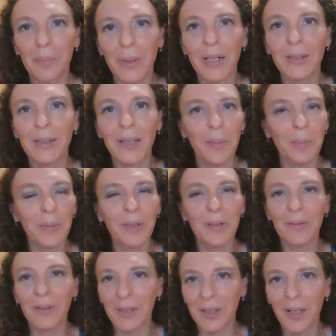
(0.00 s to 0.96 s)

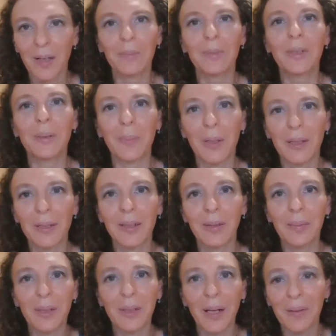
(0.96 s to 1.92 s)
preceptor with him, spend
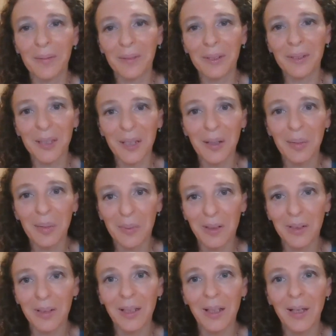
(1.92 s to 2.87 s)
some time with him.
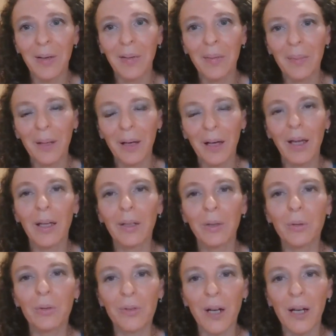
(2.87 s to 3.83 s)
And I
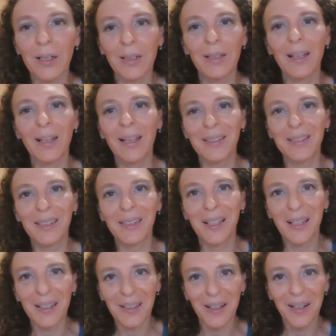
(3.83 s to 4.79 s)
had to write an
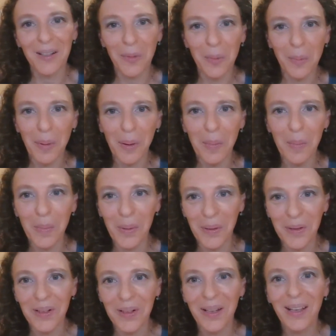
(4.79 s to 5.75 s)
essay, I
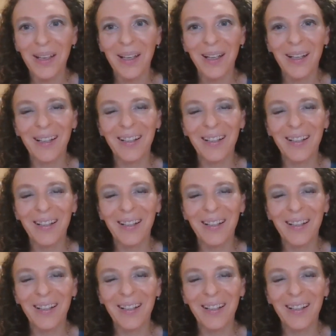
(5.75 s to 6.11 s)
remember.